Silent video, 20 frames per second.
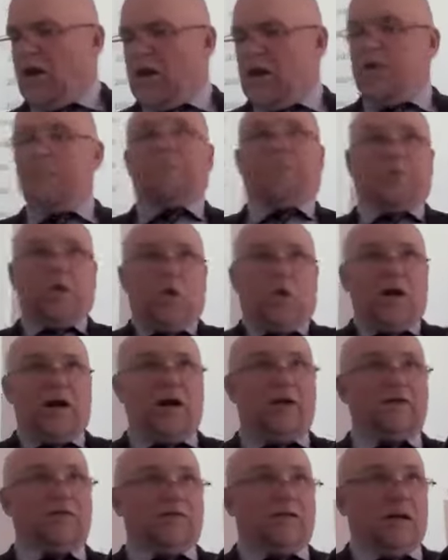employing
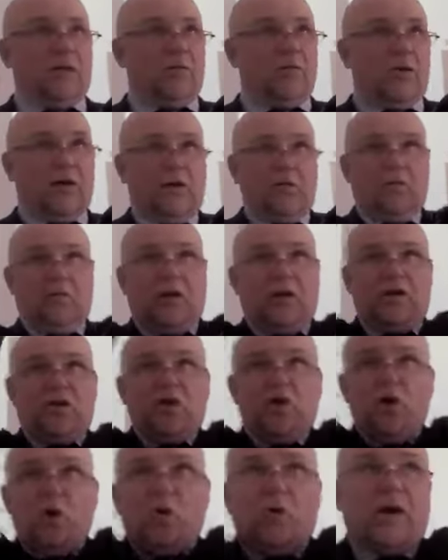someone, when
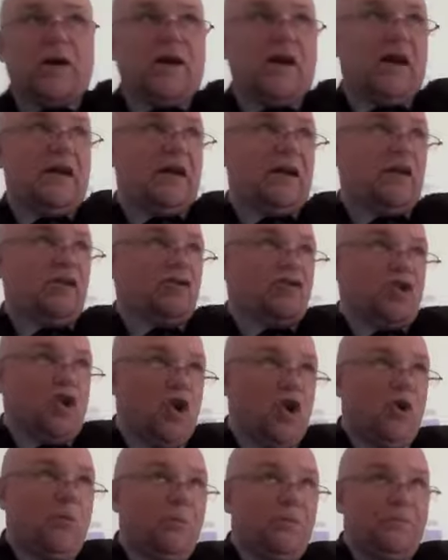you are getting a
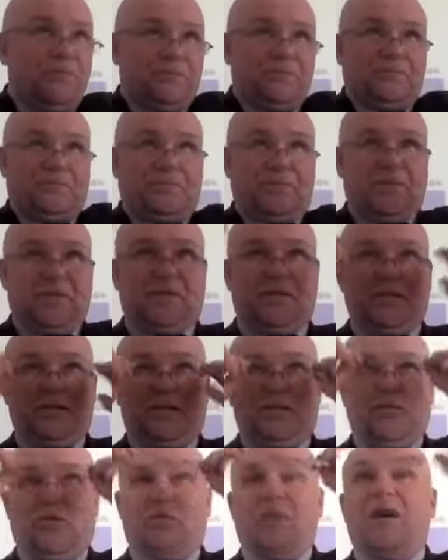job, this is
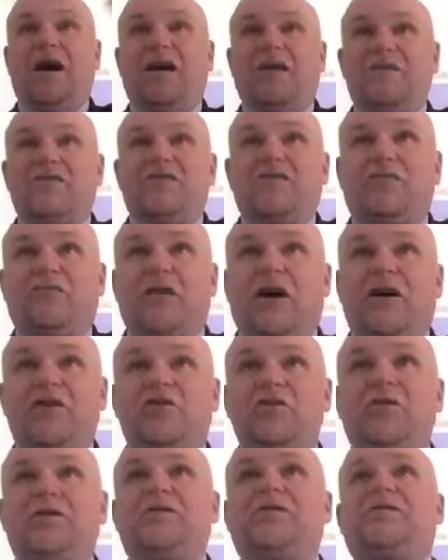for master's
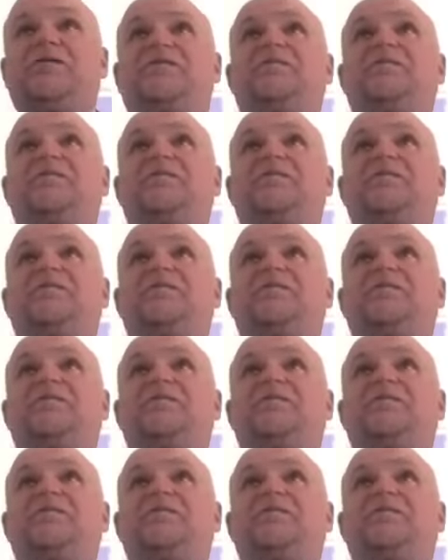graduates,